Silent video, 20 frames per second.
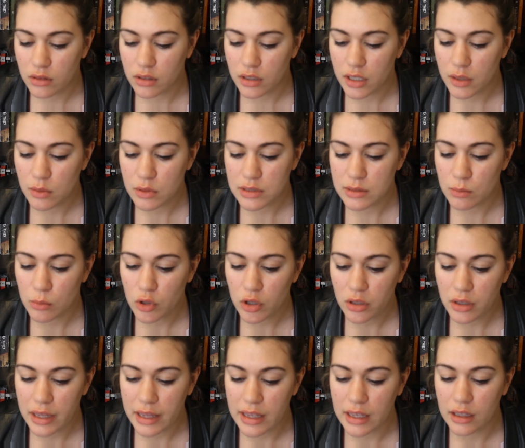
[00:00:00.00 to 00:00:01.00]
It was more
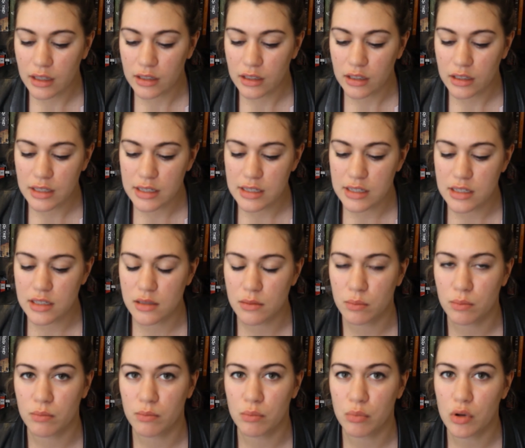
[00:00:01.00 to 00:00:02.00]
like this is a
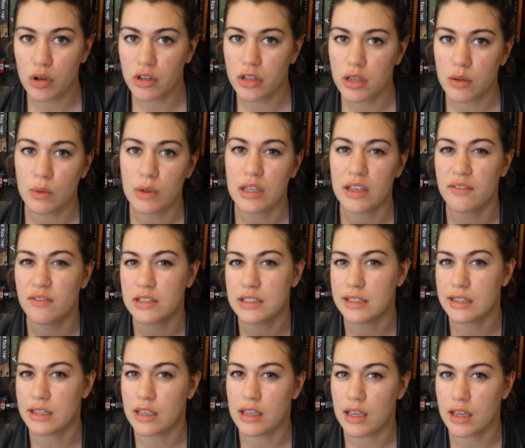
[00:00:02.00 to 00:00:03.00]
book you would give as
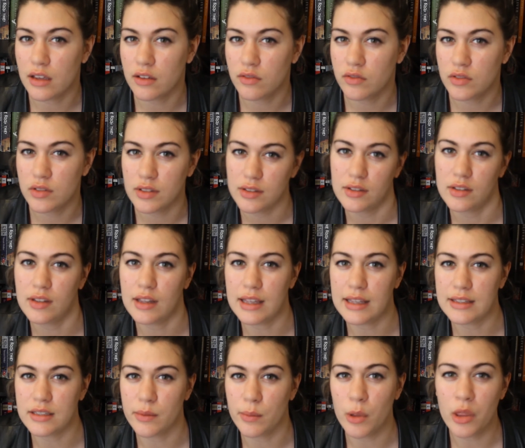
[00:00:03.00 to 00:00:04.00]
a gift,
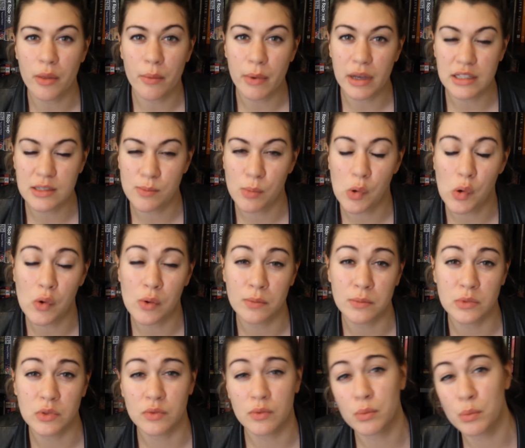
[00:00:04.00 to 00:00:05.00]
like some of the best
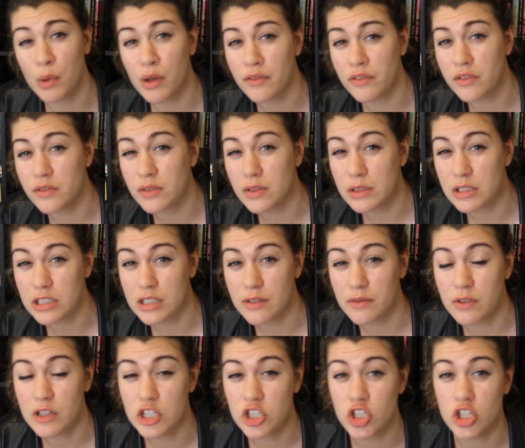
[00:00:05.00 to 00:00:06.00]
poems from love and
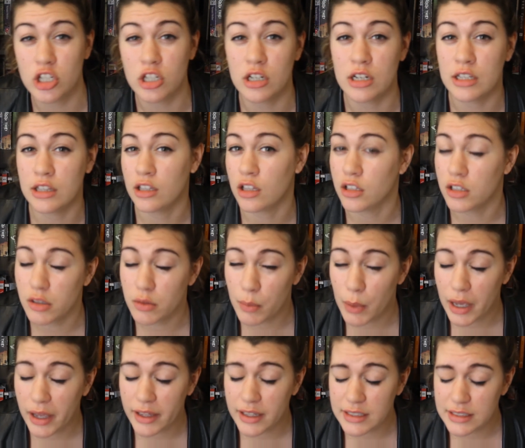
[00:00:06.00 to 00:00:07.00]
misadventure and
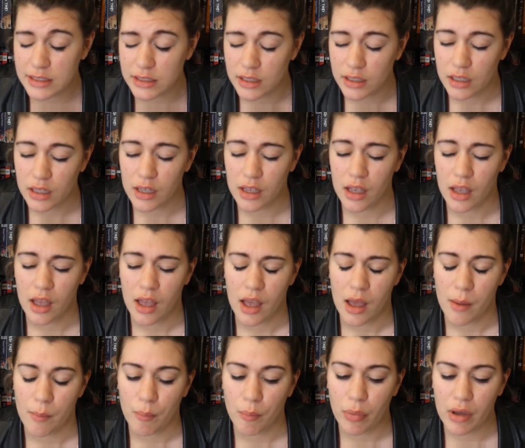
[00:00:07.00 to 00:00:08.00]
lullabies,
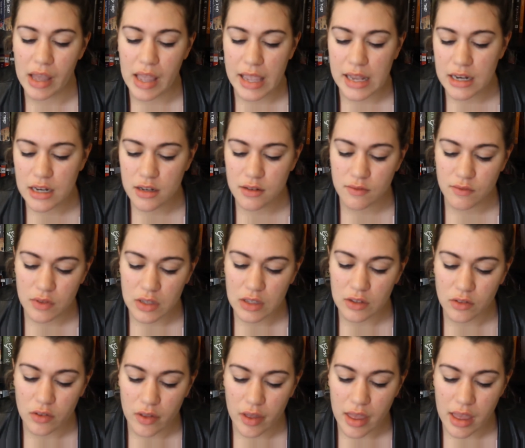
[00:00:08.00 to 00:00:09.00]
but I didn't
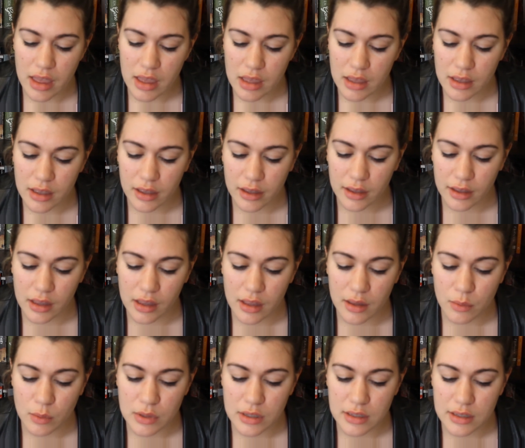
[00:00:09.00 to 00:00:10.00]
feel like
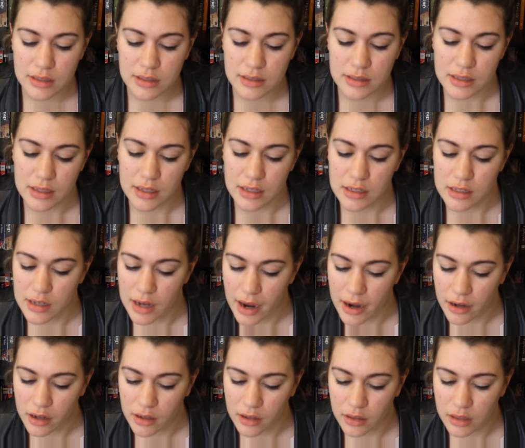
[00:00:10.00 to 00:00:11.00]
it was
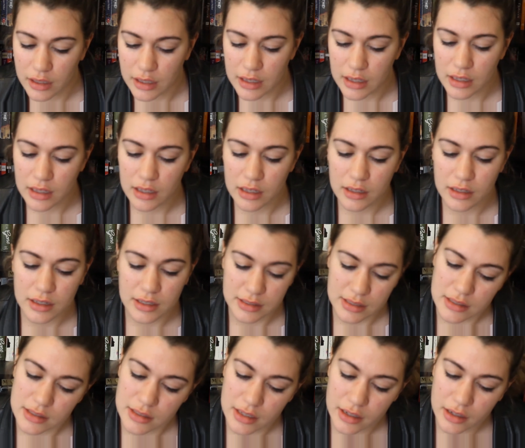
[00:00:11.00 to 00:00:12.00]
entirely
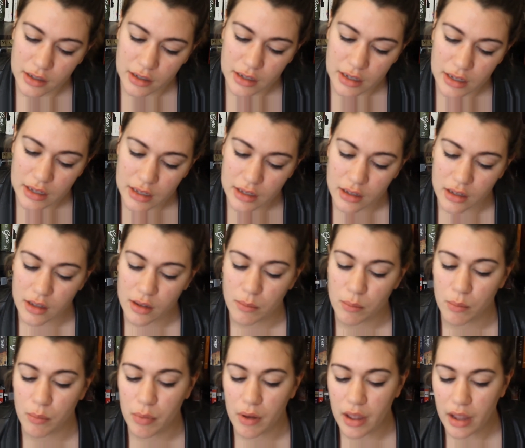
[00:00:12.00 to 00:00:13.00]
necessary,
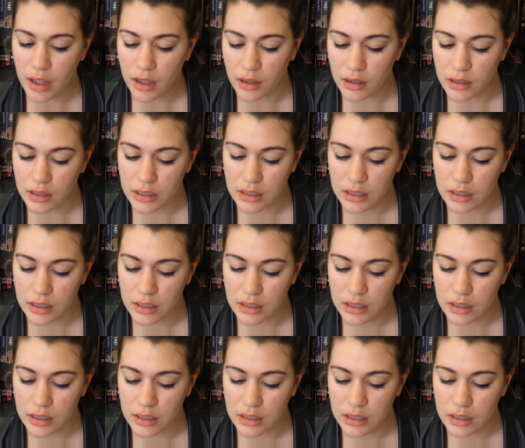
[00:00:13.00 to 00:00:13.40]
but